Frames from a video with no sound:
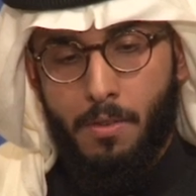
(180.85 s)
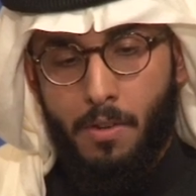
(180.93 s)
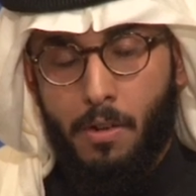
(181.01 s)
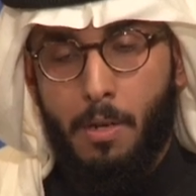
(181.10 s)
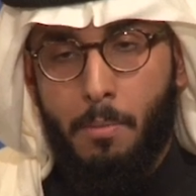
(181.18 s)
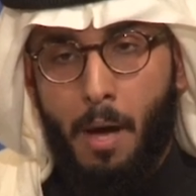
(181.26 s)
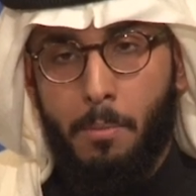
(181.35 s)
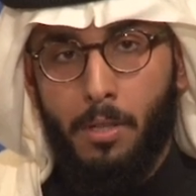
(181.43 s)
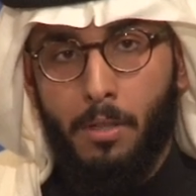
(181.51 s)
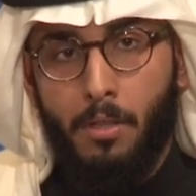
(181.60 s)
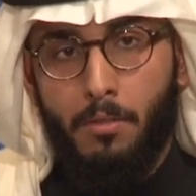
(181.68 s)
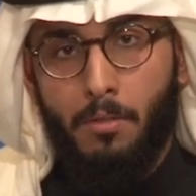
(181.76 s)
very
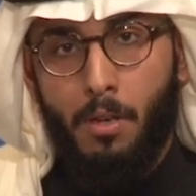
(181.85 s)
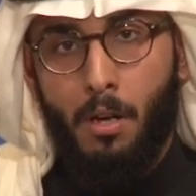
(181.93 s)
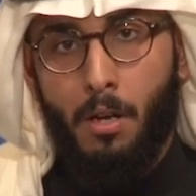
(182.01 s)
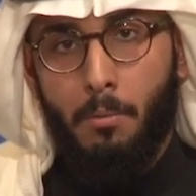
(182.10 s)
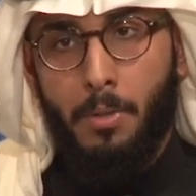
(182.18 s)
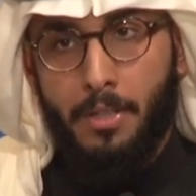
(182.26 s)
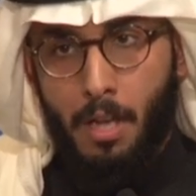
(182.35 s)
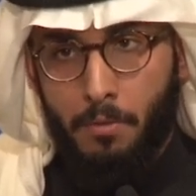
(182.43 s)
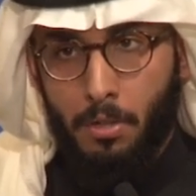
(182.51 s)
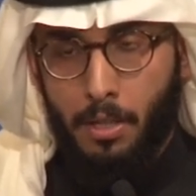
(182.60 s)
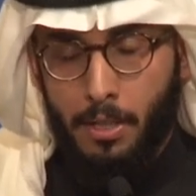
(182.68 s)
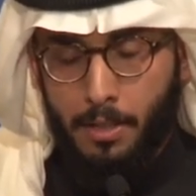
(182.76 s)
popular
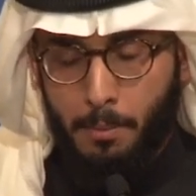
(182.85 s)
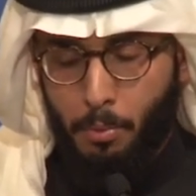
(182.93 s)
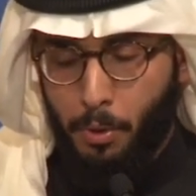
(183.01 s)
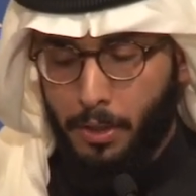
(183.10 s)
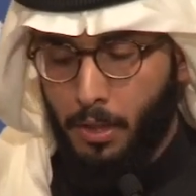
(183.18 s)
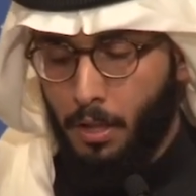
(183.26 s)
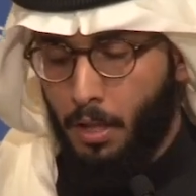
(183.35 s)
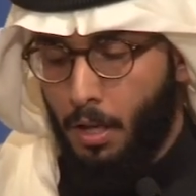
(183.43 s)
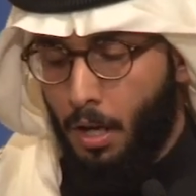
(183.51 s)
endeavor at that point.